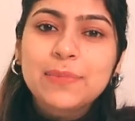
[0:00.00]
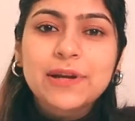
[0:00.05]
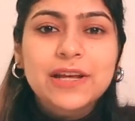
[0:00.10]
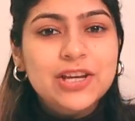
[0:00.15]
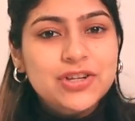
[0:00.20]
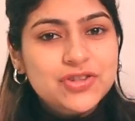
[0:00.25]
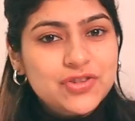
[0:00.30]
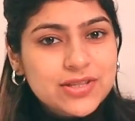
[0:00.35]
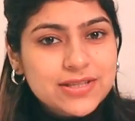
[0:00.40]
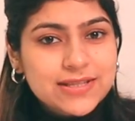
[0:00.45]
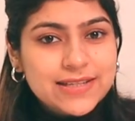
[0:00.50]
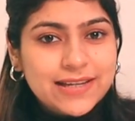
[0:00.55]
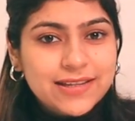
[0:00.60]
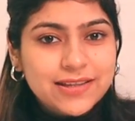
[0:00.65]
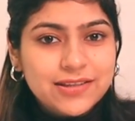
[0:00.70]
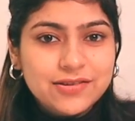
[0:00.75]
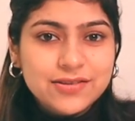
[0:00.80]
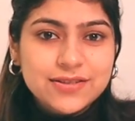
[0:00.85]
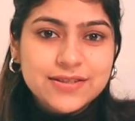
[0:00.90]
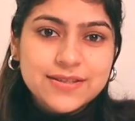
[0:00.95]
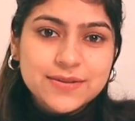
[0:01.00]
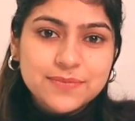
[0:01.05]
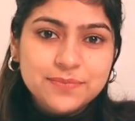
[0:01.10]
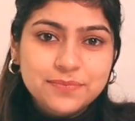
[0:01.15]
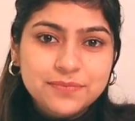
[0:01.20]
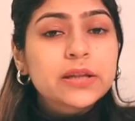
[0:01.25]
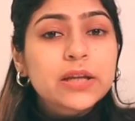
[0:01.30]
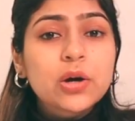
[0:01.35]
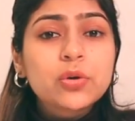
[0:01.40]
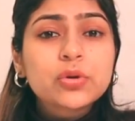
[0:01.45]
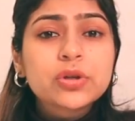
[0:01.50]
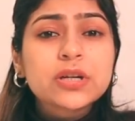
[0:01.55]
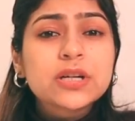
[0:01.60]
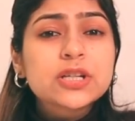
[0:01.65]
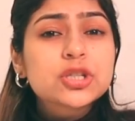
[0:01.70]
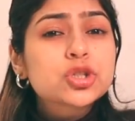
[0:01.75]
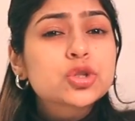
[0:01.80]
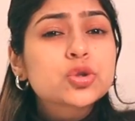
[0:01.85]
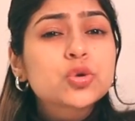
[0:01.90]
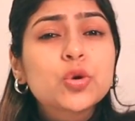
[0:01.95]
application centers. Now, there are
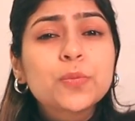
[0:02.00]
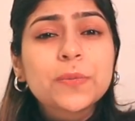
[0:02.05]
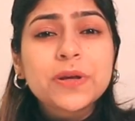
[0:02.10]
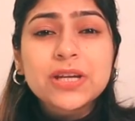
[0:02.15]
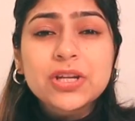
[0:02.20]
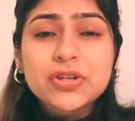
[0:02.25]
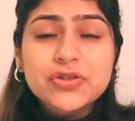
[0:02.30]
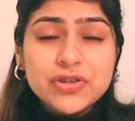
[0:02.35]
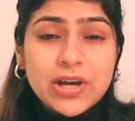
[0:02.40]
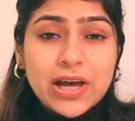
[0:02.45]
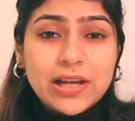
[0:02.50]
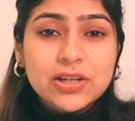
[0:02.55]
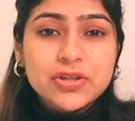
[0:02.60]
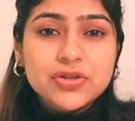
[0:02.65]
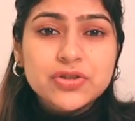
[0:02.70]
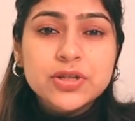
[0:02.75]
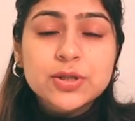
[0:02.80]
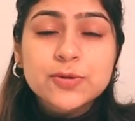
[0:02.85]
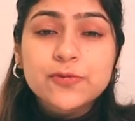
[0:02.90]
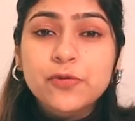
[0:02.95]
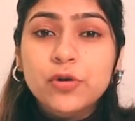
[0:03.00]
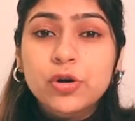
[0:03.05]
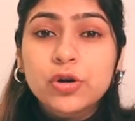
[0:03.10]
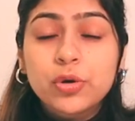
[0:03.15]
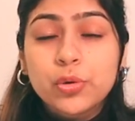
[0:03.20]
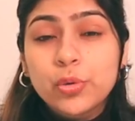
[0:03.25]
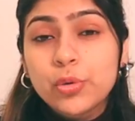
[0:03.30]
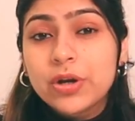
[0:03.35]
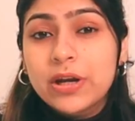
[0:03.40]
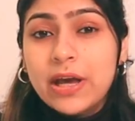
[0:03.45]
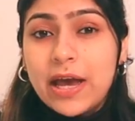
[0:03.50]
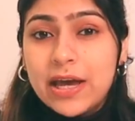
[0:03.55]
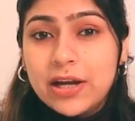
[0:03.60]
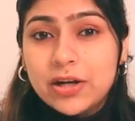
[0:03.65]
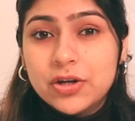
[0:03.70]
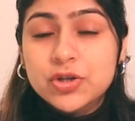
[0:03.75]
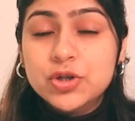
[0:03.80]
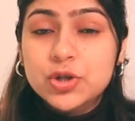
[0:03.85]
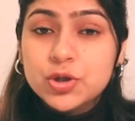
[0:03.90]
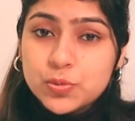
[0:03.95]
so many challenges for
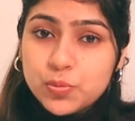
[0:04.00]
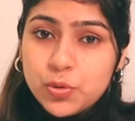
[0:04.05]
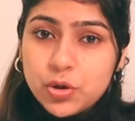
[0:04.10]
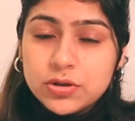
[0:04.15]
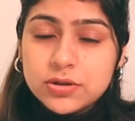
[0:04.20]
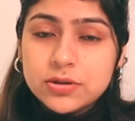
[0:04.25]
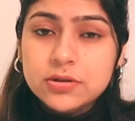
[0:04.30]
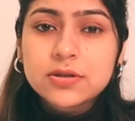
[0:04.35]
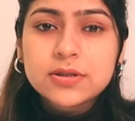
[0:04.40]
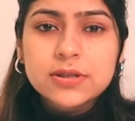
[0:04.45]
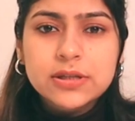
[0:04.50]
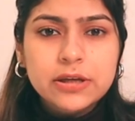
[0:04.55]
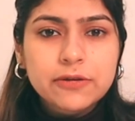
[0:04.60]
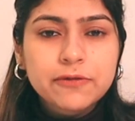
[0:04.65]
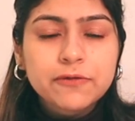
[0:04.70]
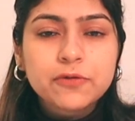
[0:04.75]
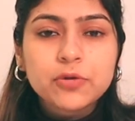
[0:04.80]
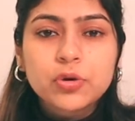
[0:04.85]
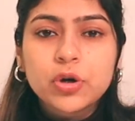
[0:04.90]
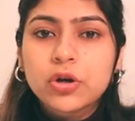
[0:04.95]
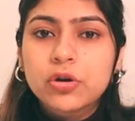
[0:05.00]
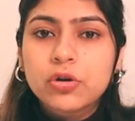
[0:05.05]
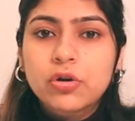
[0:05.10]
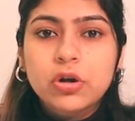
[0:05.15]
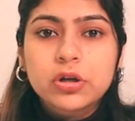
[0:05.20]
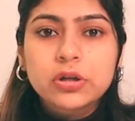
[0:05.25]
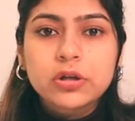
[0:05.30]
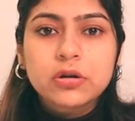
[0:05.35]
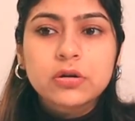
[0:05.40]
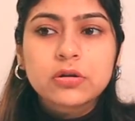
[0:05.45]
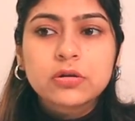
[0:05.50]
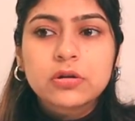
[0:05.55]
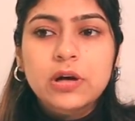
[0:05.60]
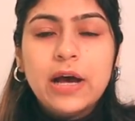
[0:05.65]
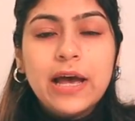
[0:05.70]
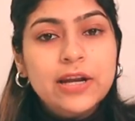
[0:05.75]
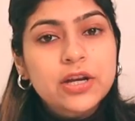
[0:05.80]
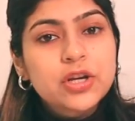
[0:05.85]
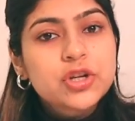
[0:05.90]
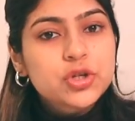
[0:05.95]
non-Irish sponsors. If you are not an
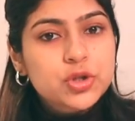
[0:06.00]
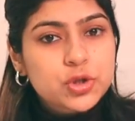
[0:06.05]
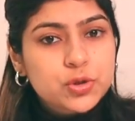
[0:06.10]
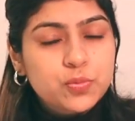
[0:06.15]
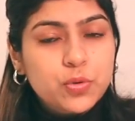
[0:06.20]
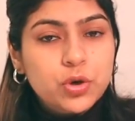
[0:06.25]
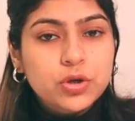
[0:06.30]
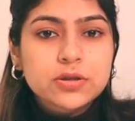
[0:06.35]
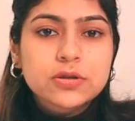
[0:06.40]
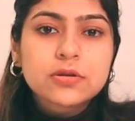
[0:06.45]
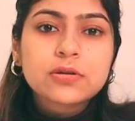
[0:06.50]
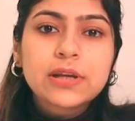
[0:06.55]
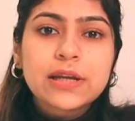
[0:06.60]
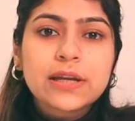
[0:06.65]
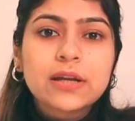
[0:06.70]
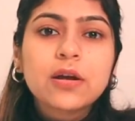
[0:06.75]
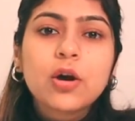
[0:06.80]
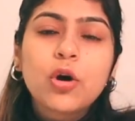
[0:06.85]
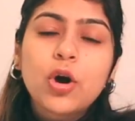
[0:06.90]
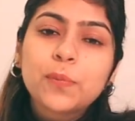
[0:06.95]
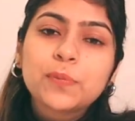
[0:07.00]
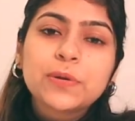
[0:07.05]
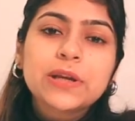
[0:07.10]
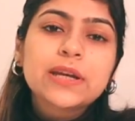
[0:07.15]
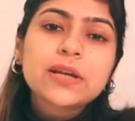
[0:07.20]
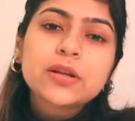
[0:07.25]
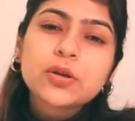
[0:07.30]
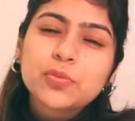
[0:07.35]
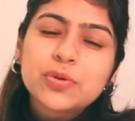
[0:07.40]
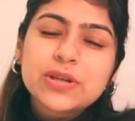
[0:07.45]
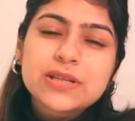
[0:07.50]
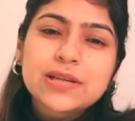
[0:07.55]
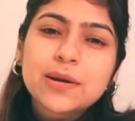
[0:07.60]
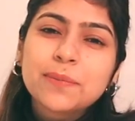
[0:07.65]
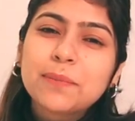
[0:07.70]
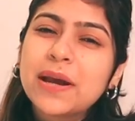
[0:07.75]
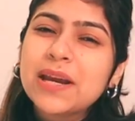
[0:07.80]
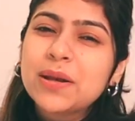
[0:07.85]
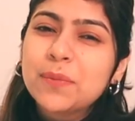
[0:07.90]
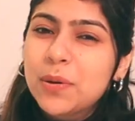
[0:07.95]
Irish sponsor, then obtaining the visa
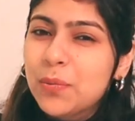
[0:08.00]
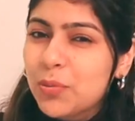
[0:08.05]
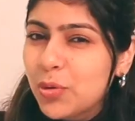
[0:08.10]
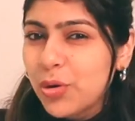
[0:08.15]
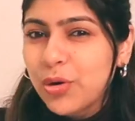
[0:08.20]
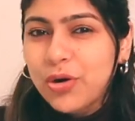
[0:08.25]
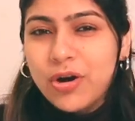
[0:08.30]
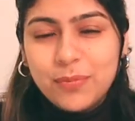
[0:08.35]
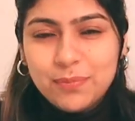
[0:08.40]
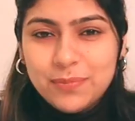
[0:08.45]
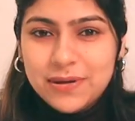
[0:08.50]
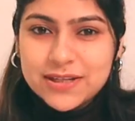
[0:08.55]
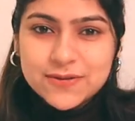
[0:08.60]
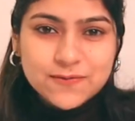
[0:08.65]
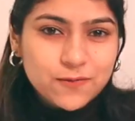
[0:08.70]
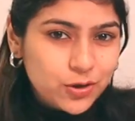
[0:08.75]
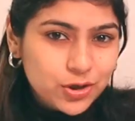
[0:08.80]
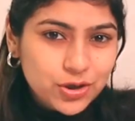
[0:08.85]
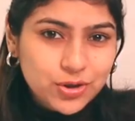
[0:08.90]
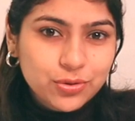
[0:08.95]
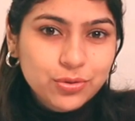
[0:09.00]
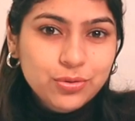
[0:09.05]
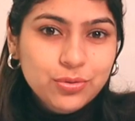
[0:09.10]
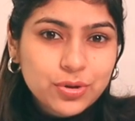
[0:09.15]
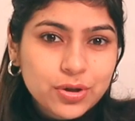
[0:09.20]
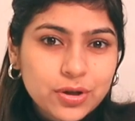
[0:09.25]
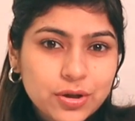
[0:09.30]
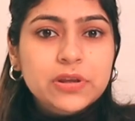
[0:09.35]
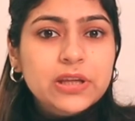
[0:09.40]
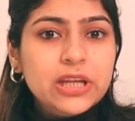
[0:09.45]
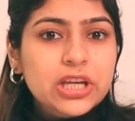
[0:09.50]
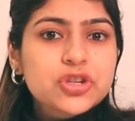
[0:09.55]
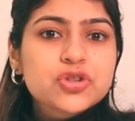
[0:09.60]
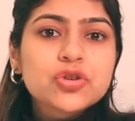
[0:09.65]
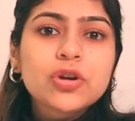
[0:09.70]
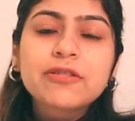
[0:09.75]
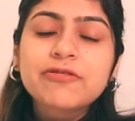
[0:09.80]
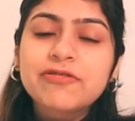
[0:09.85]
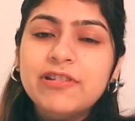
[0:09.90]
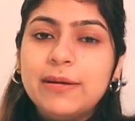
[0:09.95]
might be more complex for you. The
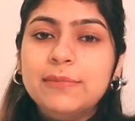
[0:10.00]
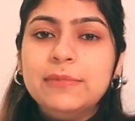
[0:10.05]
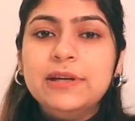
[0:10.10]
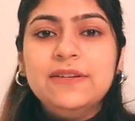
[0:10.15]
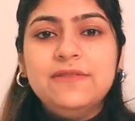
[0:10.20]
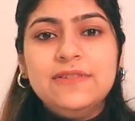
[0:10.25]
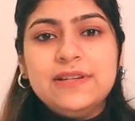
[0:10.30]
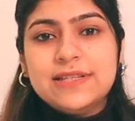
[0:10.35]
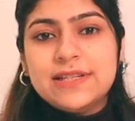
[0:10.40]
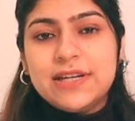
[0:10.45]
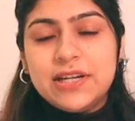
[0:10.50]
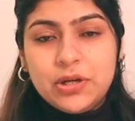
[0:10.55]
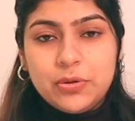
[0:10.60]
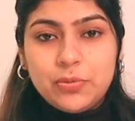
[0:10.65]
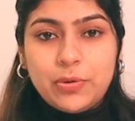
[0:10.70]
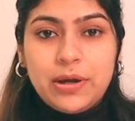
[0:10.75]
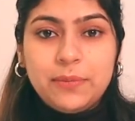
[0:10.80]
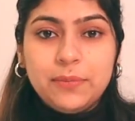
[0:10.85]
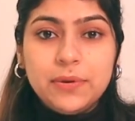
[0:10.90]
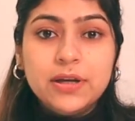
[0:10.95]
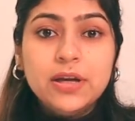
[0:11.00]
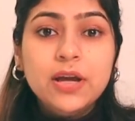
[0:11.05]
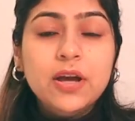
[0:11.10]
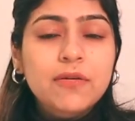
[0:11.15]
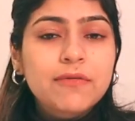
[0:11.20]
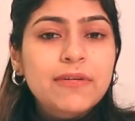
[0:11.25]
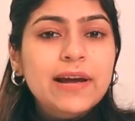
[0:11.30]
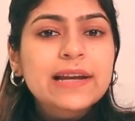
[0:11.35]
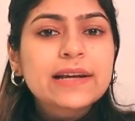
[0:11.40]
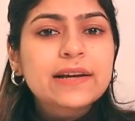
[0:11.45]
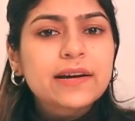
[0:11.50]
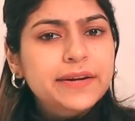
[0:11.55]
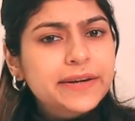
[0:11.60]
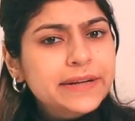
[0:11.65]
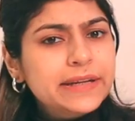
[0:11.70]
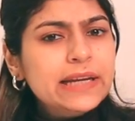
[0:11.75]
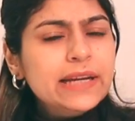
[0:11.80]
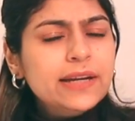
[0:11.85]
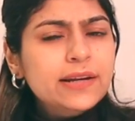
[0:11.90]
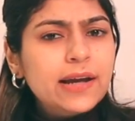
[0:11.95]
joint family visa requirement. While
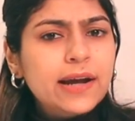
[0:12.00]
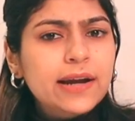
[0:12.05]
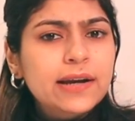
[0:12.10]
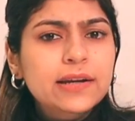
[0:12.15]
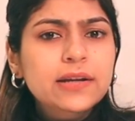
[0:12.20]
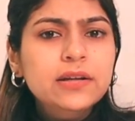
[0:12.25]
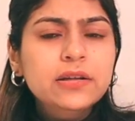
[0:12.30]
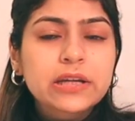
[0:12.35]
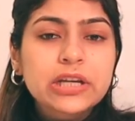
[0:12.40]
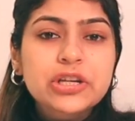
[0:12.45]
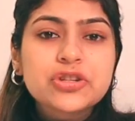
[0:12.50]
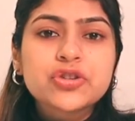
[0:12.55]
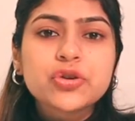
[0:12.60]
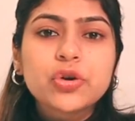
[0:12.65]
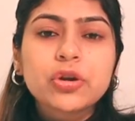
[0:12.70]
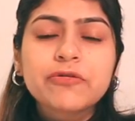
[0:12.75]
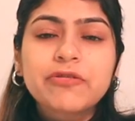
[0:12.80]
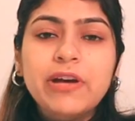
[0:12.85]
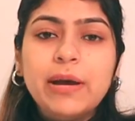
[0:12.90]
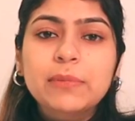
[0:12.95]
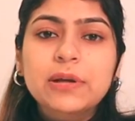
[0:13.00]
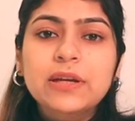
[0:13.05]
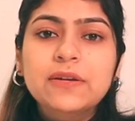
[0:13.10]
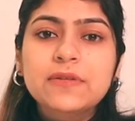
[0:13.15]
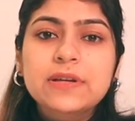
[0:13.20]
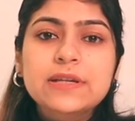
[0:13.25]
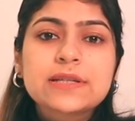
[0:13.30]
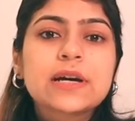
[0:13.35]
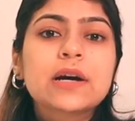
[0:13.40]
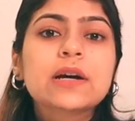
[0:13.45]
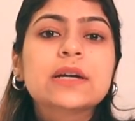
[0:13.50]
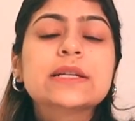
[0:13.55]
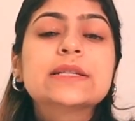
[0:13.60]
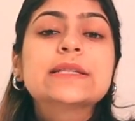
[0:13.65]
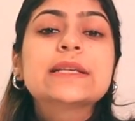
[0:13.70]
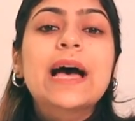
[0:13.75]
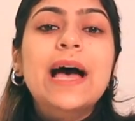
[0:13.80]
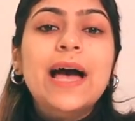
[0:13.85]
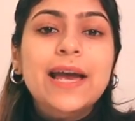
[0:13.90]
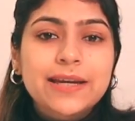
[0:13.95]
currently in Ireland, the joint family visa
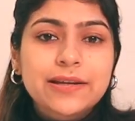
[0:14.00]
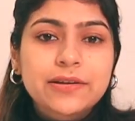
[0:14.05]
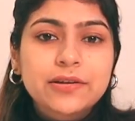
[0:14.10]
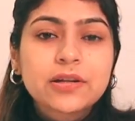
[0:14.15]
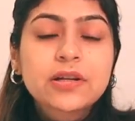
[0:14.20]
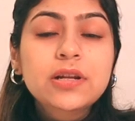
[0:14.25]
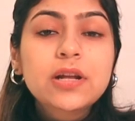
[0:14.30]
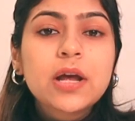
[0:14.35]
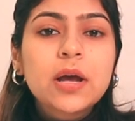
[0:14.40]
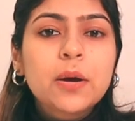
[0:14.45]
is ideal,